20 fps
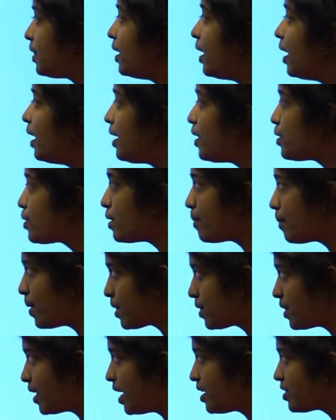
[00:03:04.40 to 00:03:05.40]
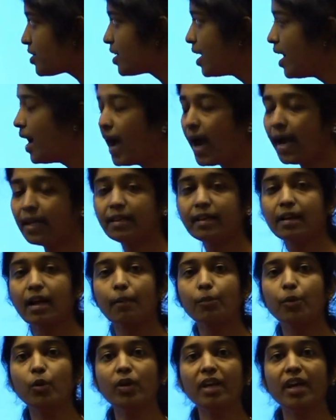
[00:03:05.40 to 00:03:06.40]
third is the message, and the
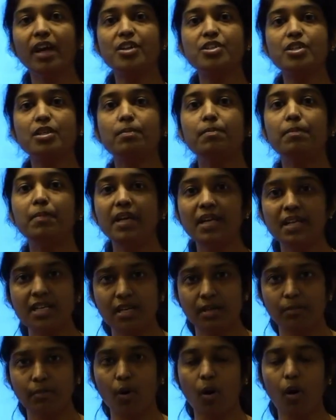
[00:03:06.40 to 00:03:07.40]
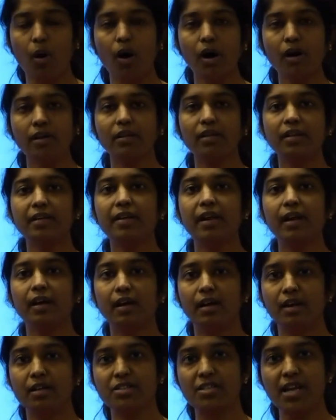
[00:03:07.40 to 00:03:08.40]
communication medium or
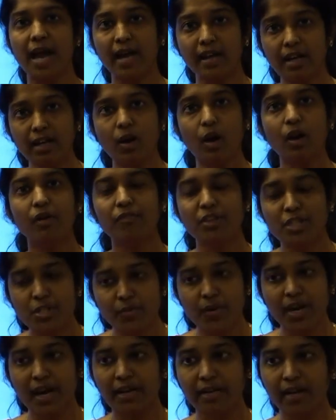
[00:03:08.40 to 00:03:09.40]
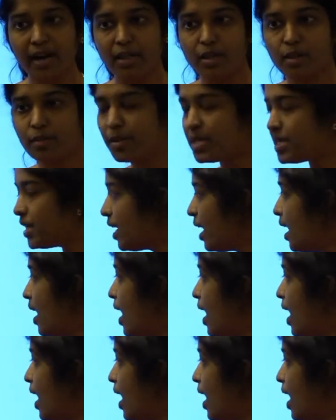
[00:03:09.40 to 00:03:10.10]
the channel on which we are transmitting,